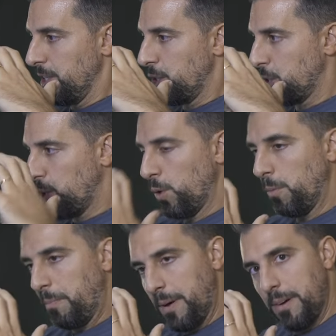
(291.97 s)

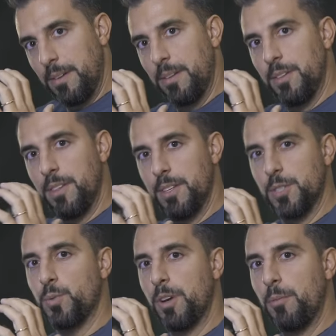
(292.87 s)
scoop
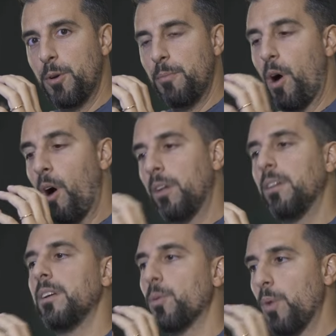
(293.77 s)
this reverb
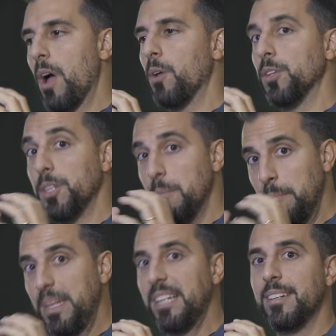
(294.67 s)
only around the
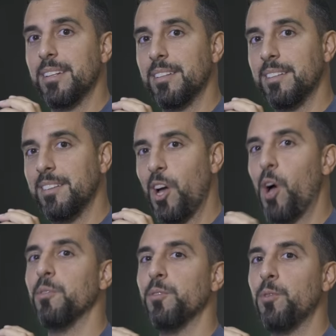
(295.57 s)
meat
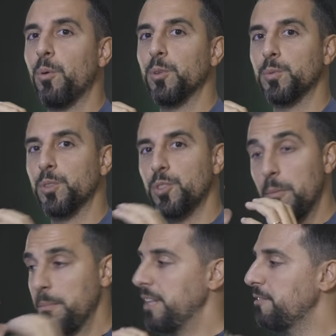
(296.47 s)
of the vocals, which
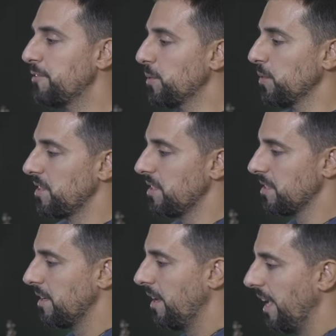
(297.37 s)
are mid
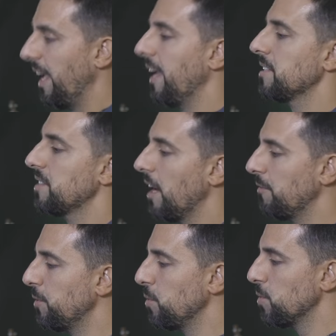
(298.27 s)
frequencies. Hence,
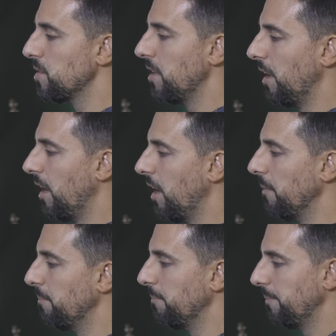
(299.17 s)
I've used
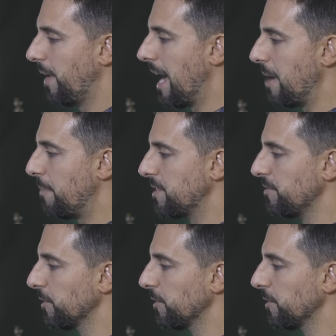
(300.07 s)
um, high-pass